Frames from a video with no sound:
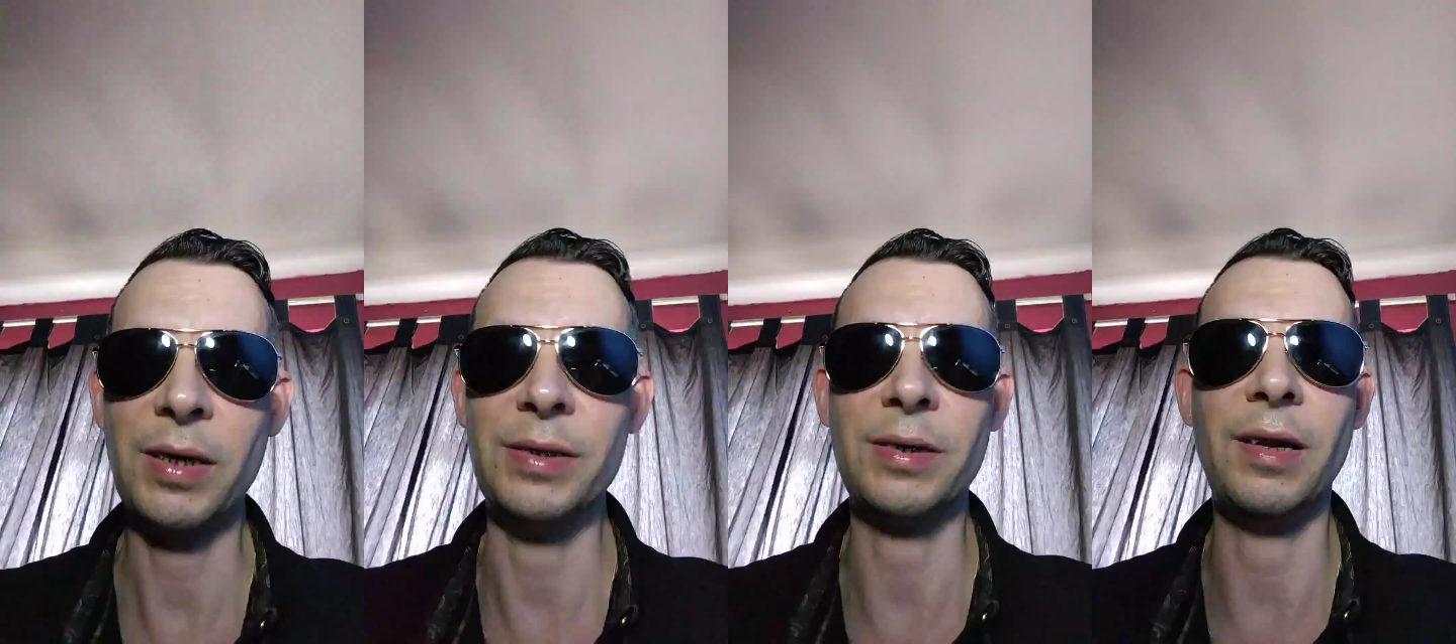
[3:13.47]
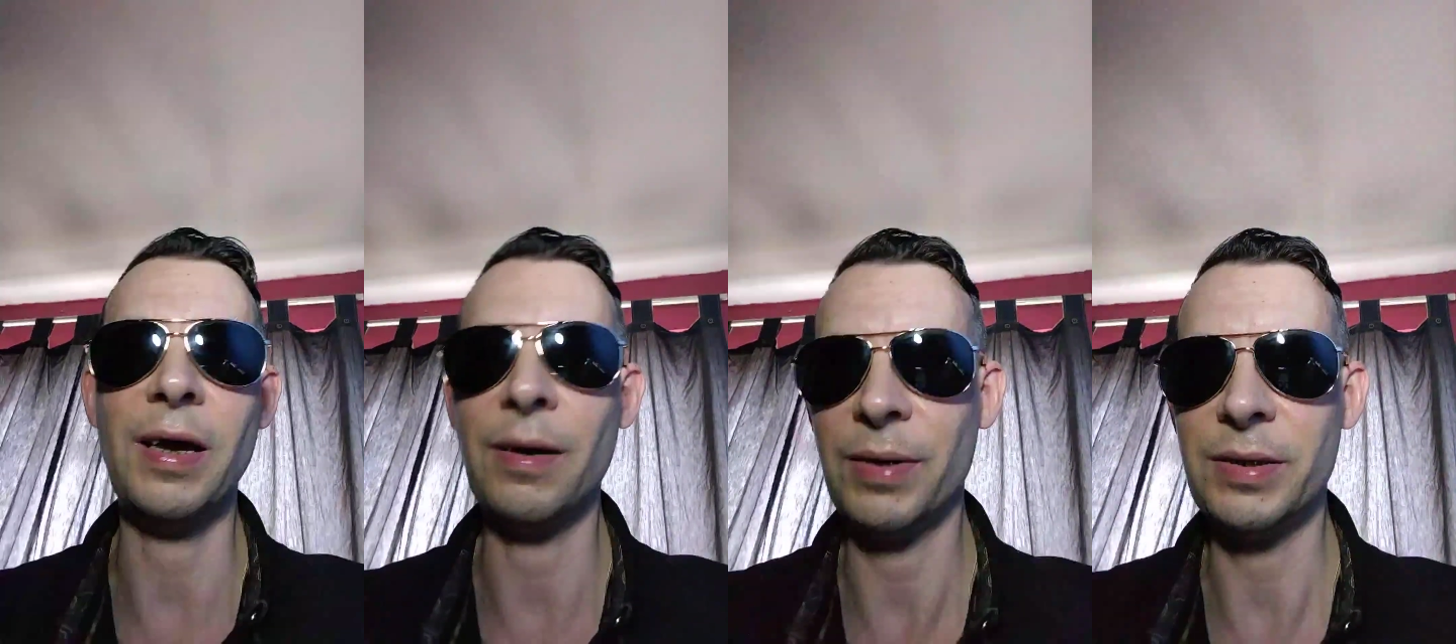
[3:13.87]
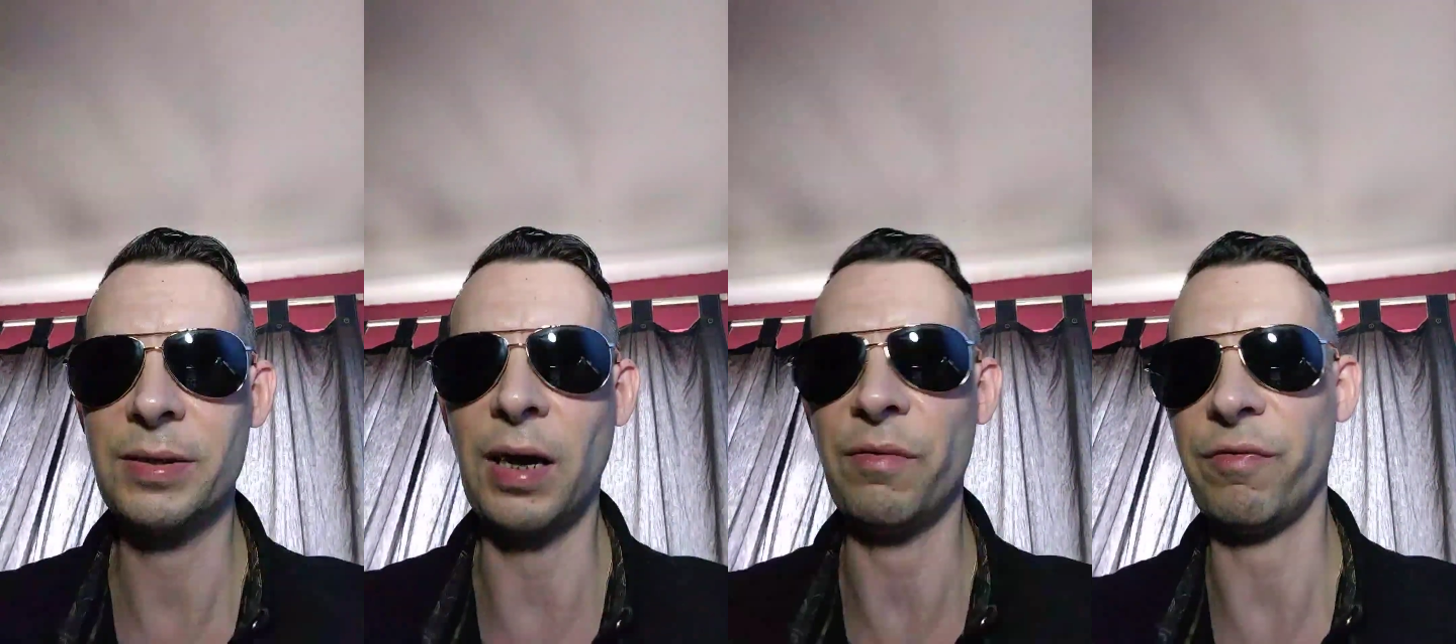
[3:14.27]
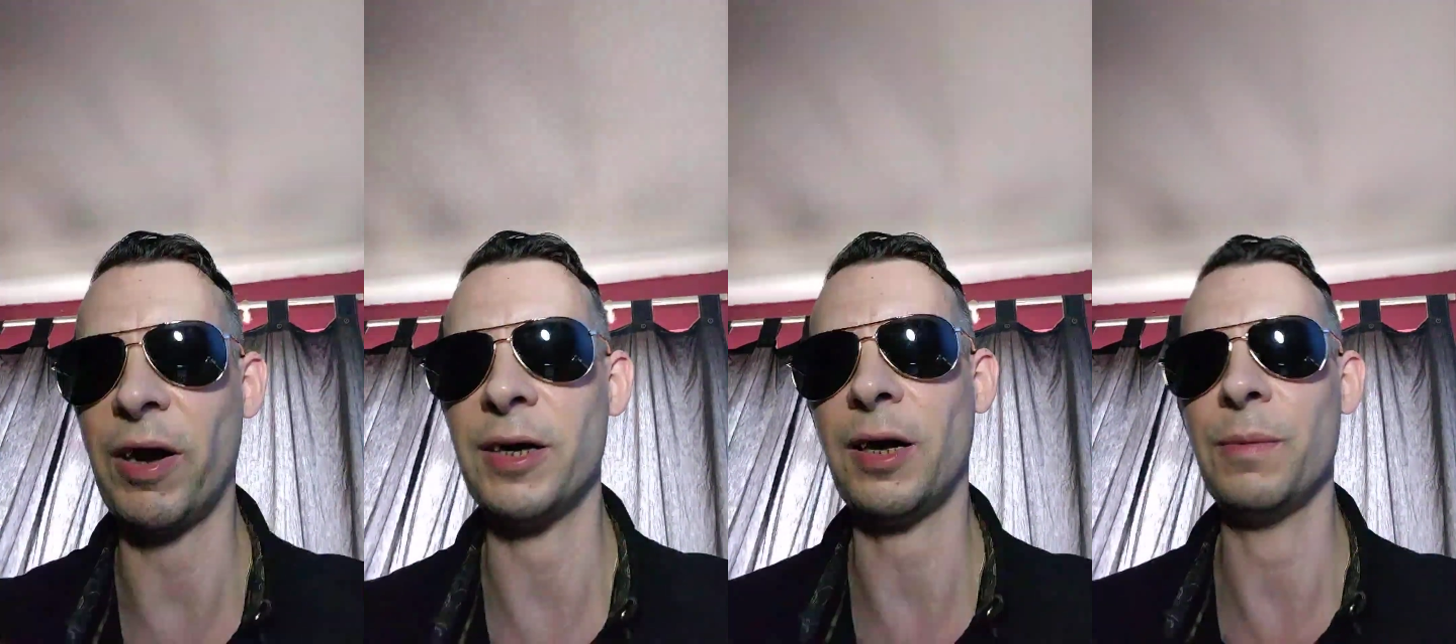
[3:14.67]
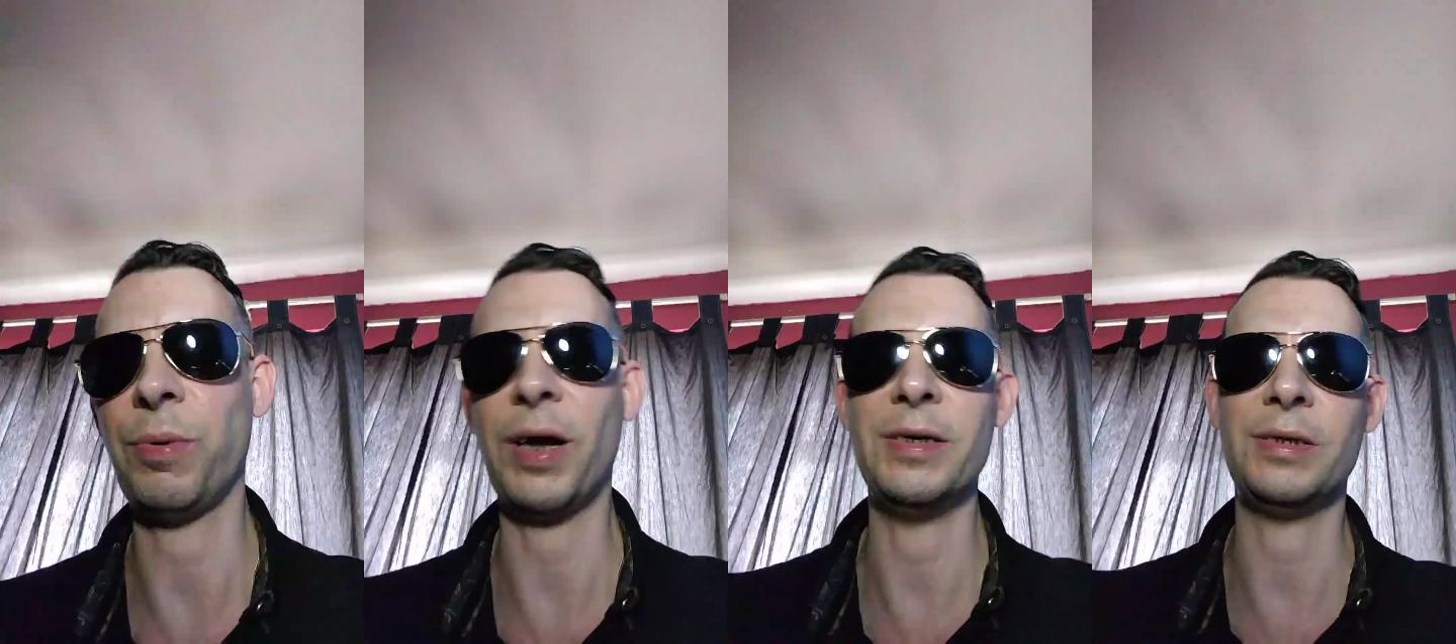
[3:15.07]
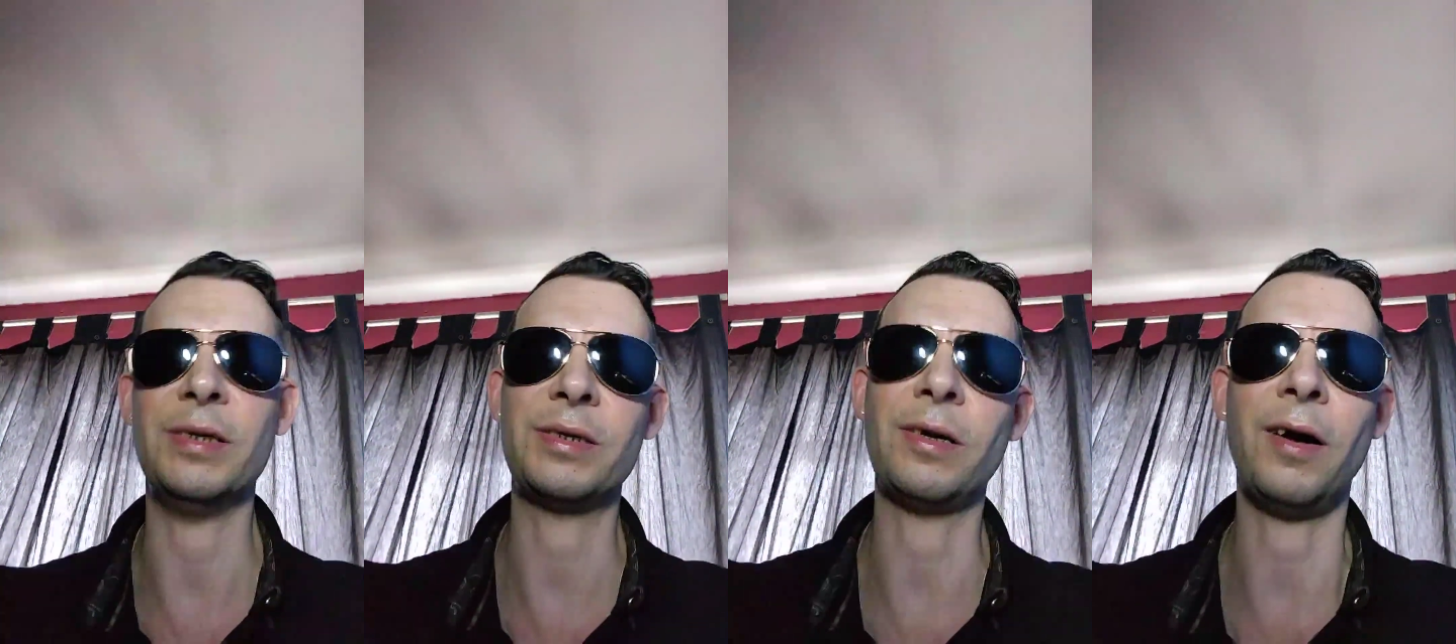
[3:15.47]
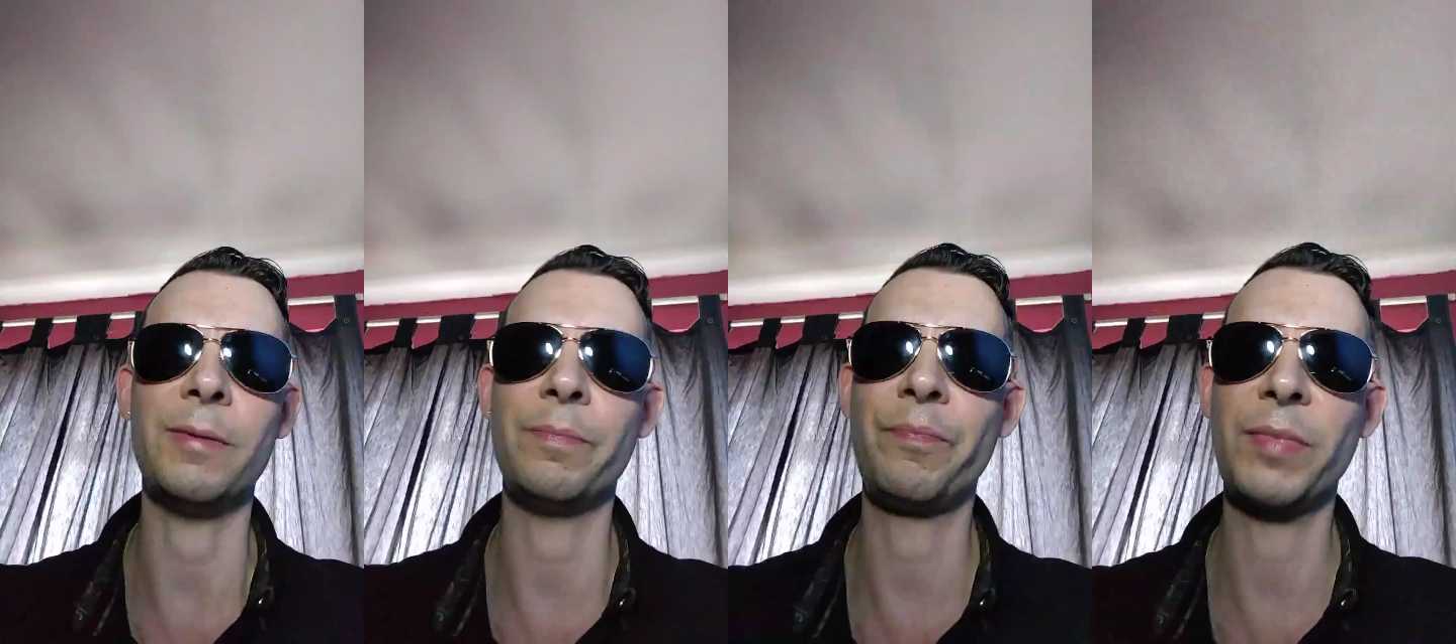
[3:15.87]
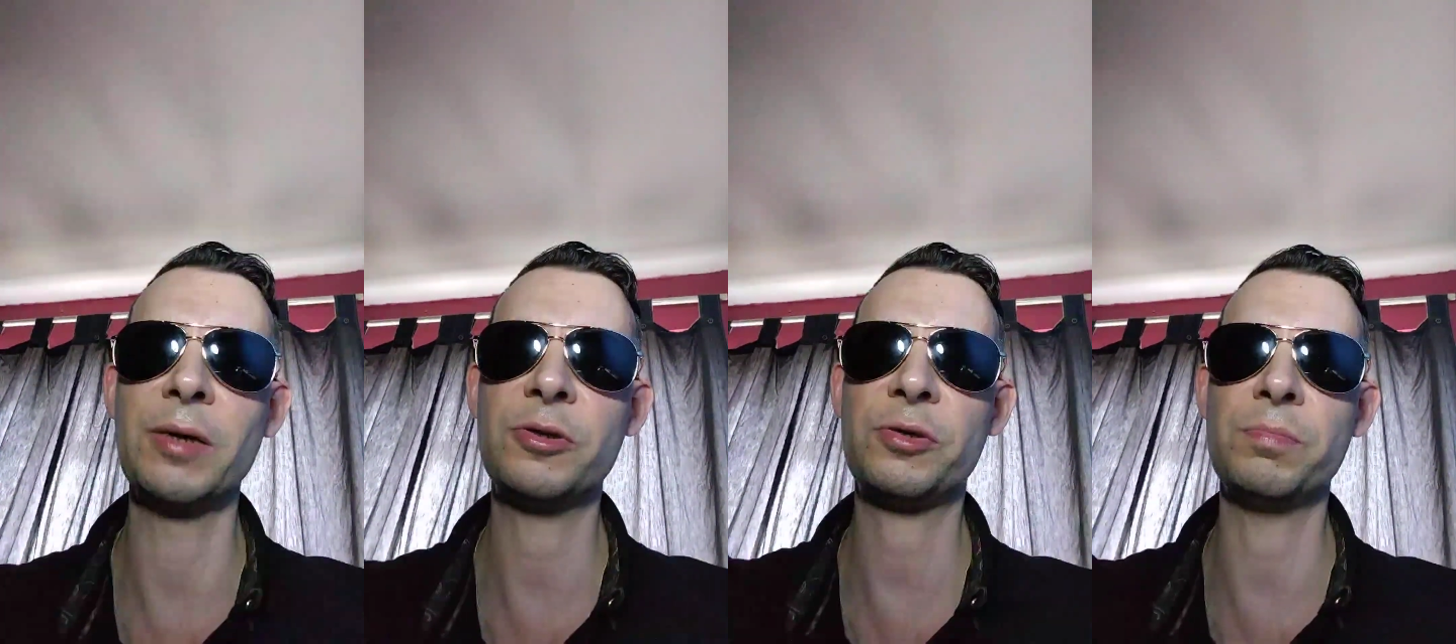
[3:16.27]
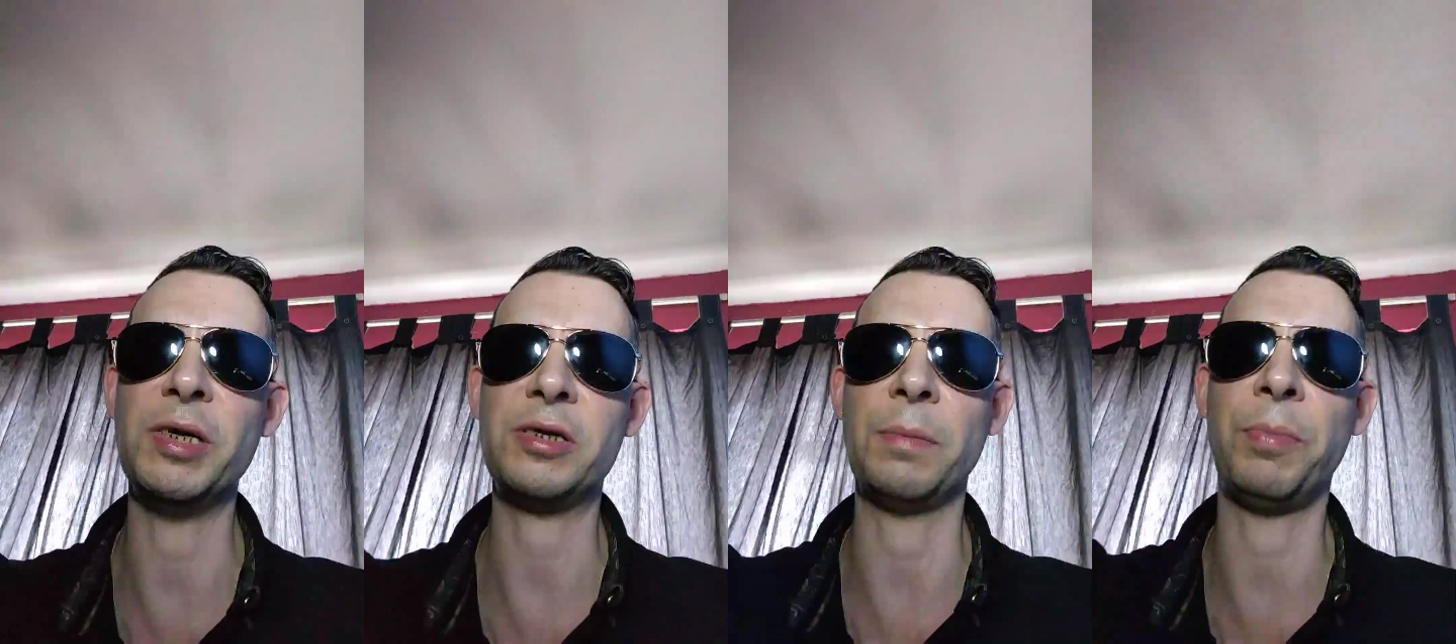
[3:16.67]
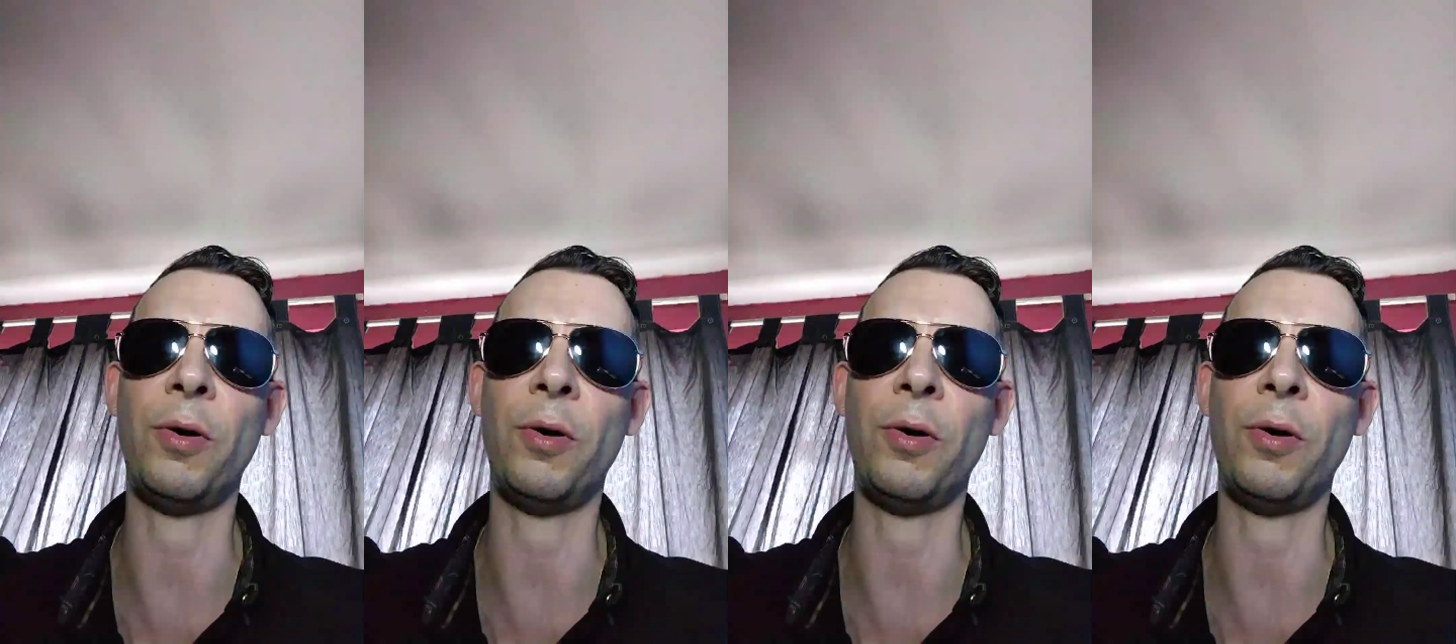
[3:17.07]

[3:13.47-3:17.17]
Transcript: He's hilarious. Dave Franco plays this like Mr.